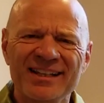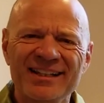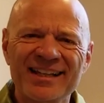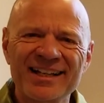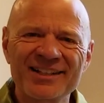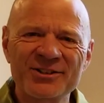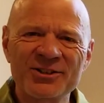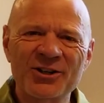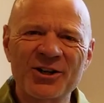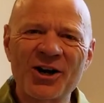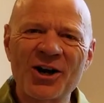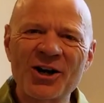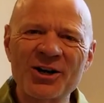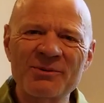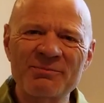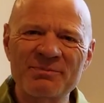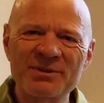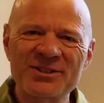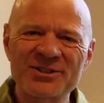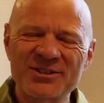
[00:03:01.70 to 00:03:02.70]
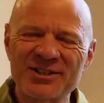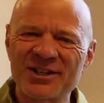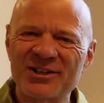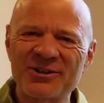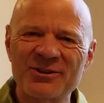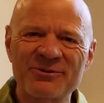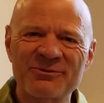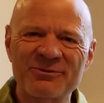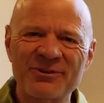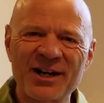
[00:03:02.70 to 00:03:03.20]
Let your heart be set
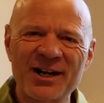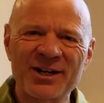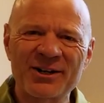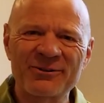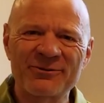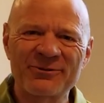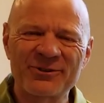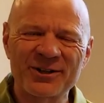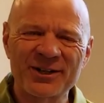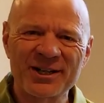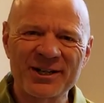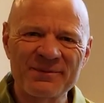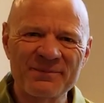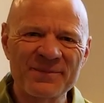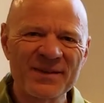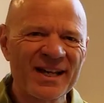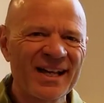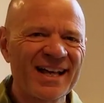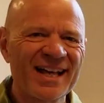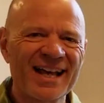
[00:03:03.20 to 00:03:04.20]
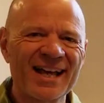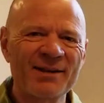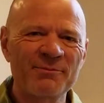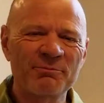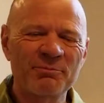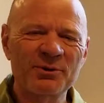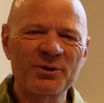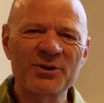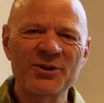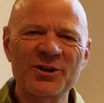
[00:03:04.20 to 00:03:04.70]
on fire for Him and
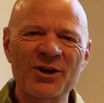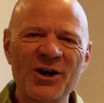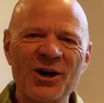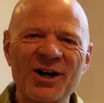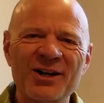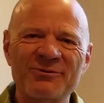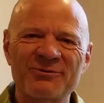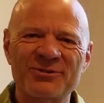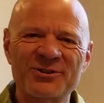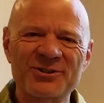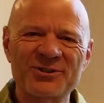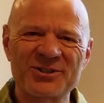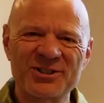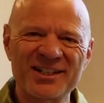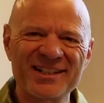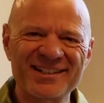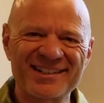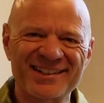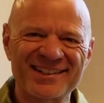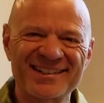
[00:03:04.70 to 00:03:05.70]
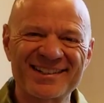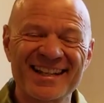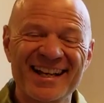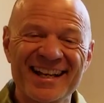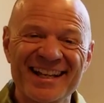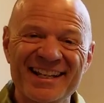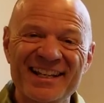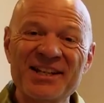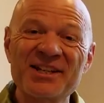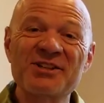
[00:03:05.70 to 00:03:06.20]
burn hot for Jesus
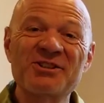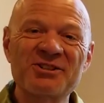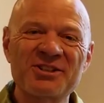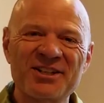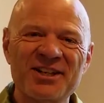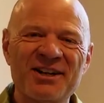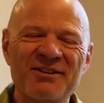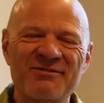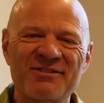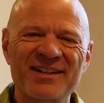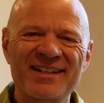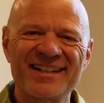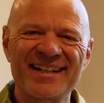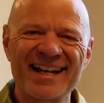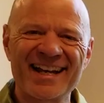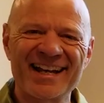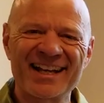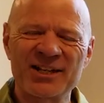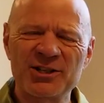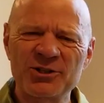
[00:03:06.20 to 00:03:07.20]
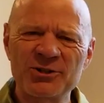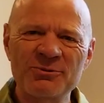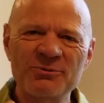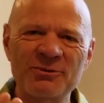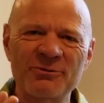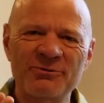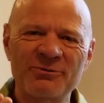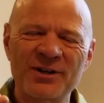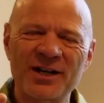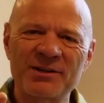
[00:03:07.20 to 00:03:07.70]
each and every day, and you will
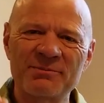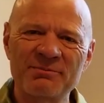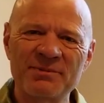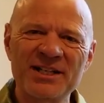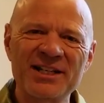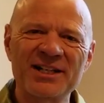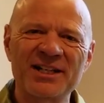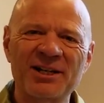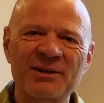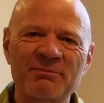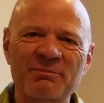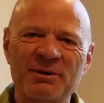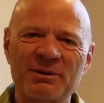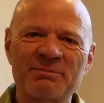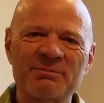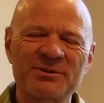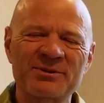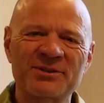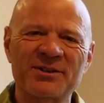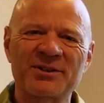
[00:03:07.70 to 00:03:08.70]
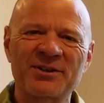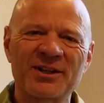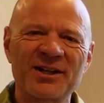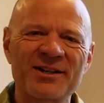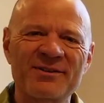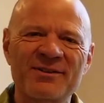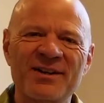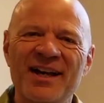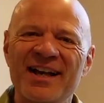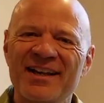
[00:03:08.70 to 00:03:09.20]
find meaning and purpose in
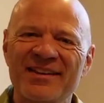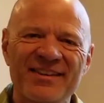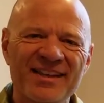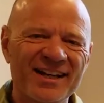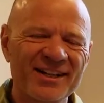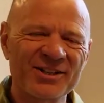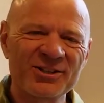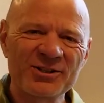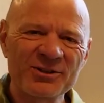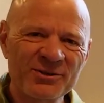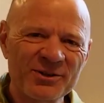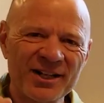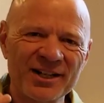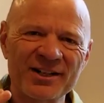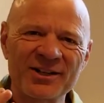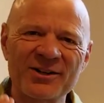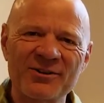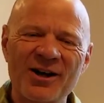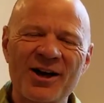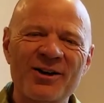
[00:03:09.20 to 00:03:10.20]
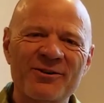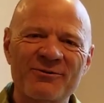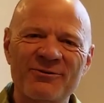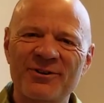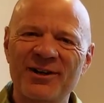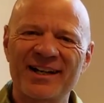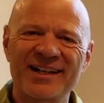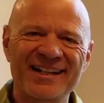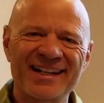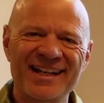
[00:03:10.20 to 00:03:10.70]
life that you cannot
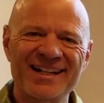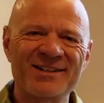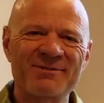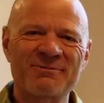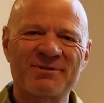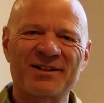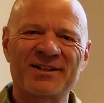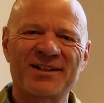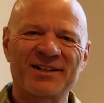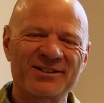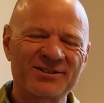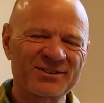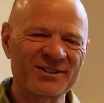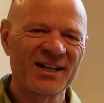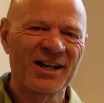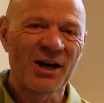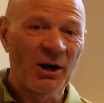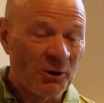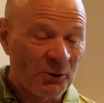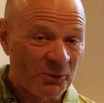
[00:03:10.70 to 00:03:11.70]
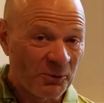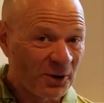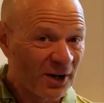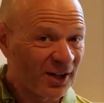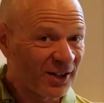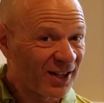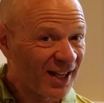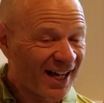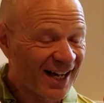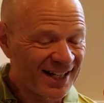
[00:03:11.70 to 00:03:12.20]
find anywhere else.
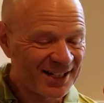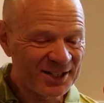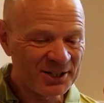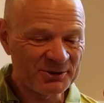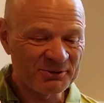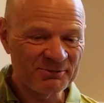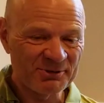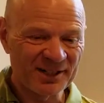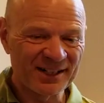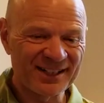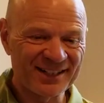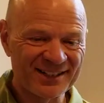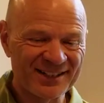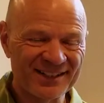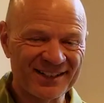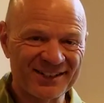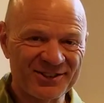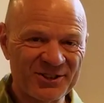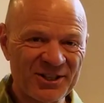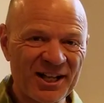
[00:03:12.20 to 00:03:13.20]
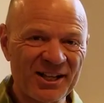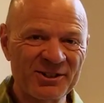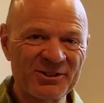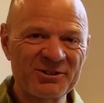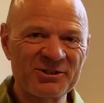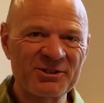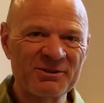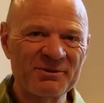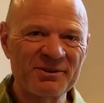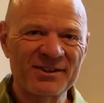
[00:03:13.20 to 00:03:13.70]
Well, I just wanted to
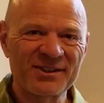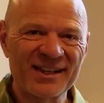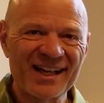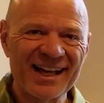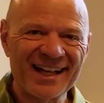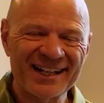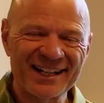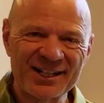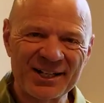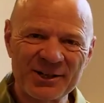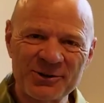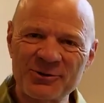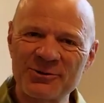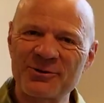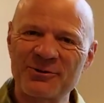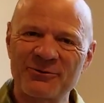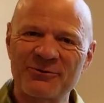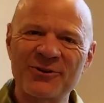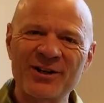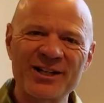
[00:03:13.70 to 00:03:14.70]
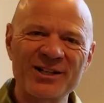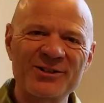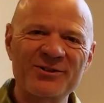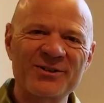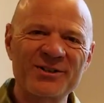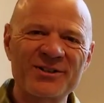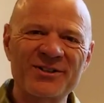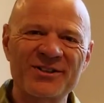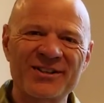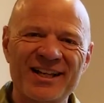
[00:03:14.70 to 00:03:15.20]
challenge you with that and to invite you
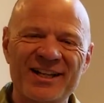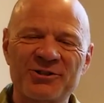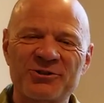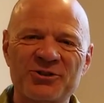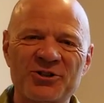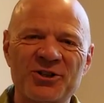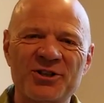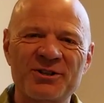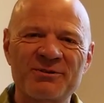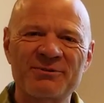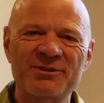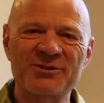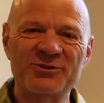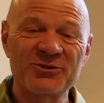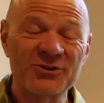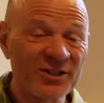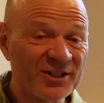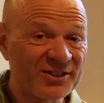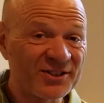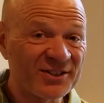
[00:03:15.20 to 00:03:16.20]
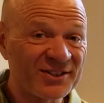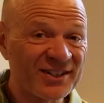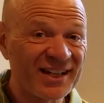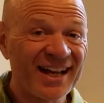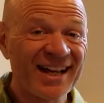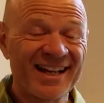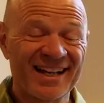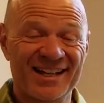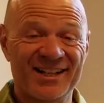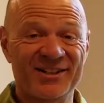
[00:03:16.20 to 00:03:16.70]
into that journey with Jesus.
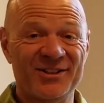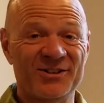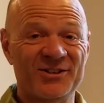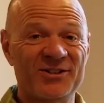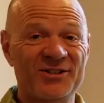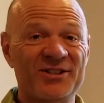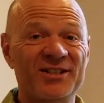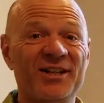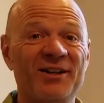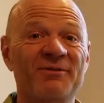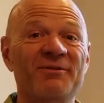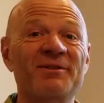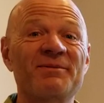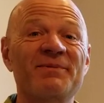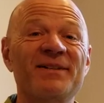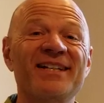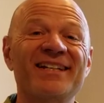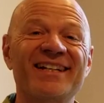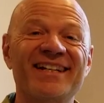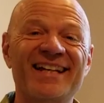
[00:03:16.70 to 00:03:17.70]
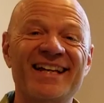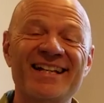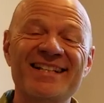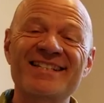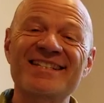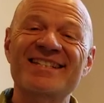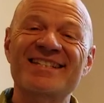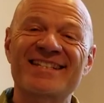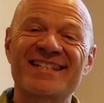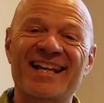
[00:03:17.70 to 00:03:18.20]
And until we meet again,
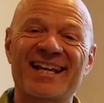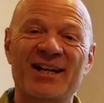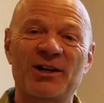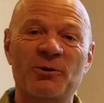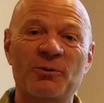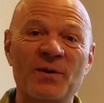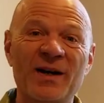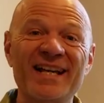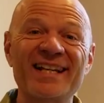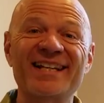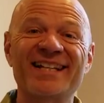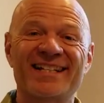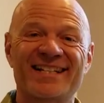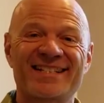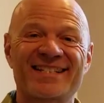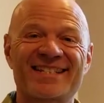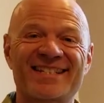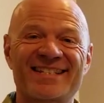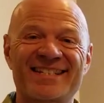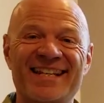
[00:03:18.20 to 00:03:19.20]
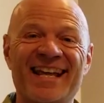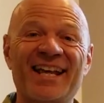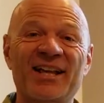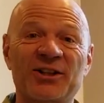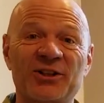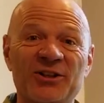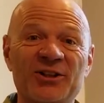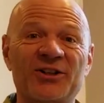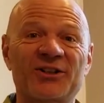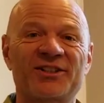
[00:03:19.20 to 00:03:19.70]
stay awake and stay
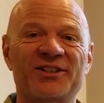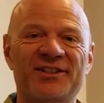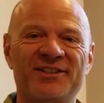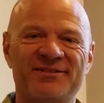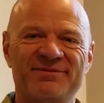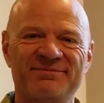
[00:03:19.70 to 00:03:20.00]
alert.